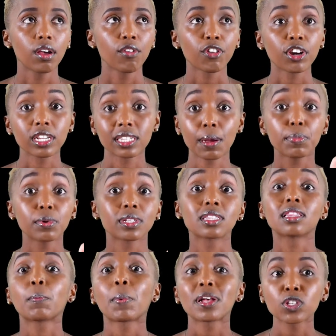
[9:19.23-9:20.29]
for example,
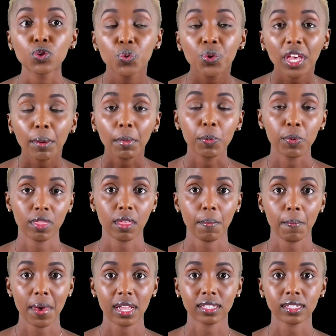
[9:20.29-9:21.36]
the person who came up with
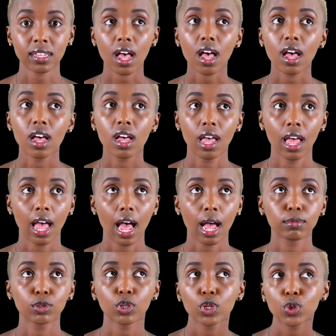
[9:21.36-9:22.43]
M-Pesa,
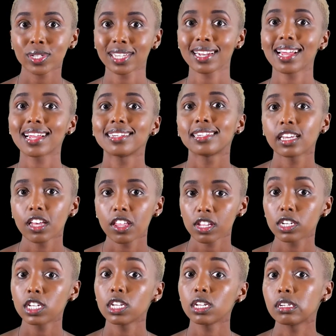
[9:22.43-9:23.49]
I'm sure it was an idea
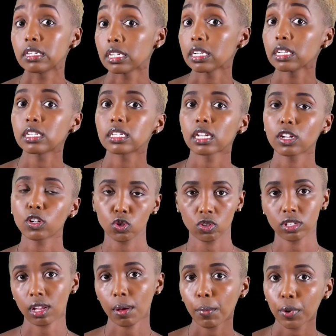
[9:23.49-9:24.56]
that he did sell to
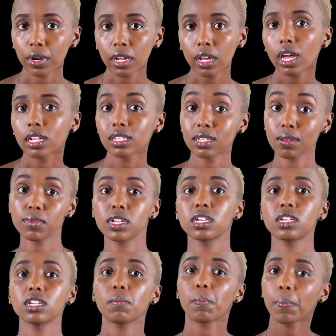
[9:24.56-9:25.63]
somebody and somebody
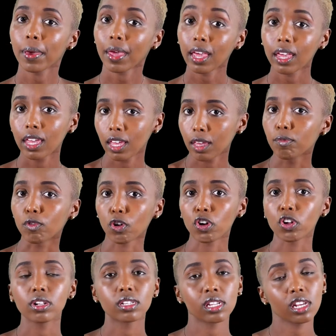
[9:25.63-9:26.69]
did pay him
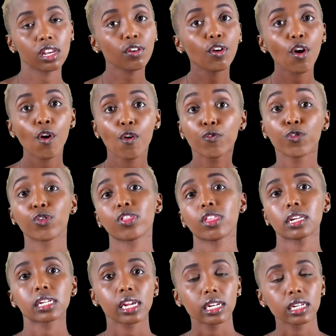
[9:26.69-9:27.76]
royalty for
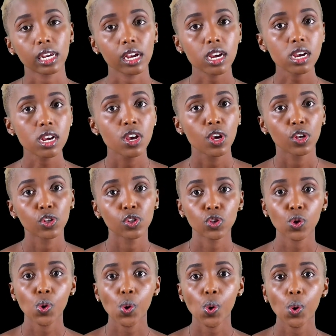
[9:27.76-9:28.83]
that idea.
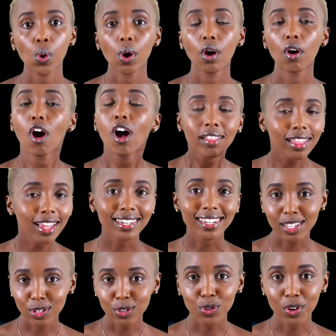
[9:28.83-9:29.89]
So all the
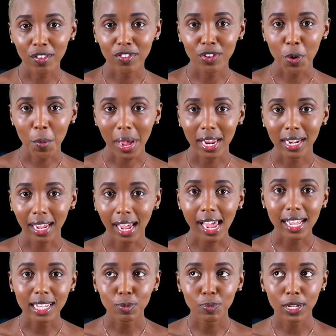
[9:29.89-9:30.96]
ideas you do have in your mind,
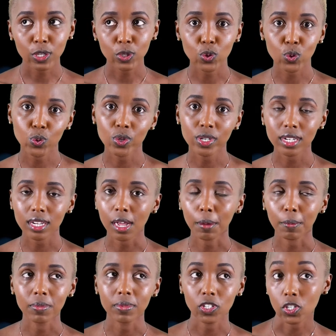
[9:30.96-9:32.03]
guys, please don't
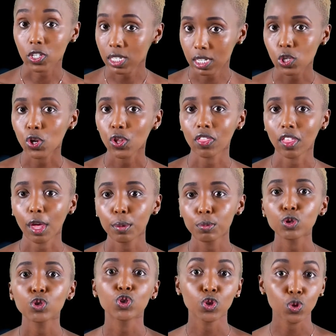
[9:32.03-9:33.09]
um, just sit on them.
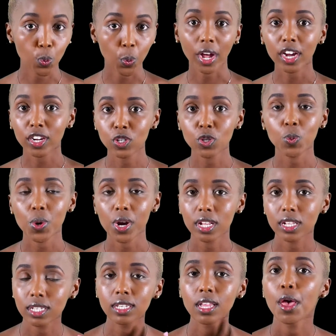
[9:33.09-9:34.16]
You should work
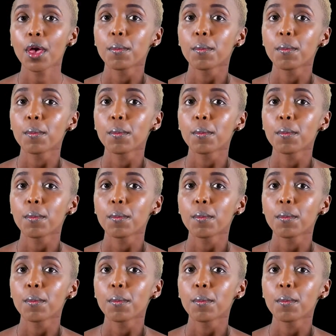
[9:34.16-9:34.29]
towards